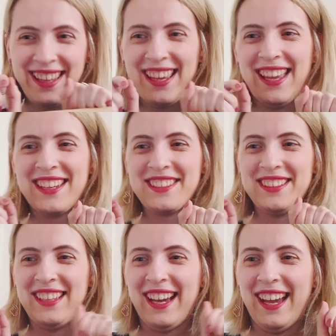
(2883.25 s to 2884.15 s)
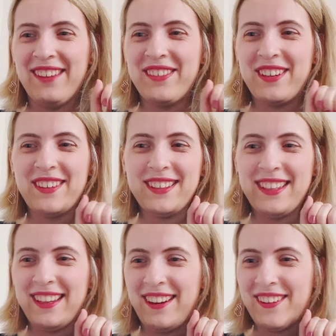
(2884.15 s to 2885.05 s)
Yeah, actually, I'm a really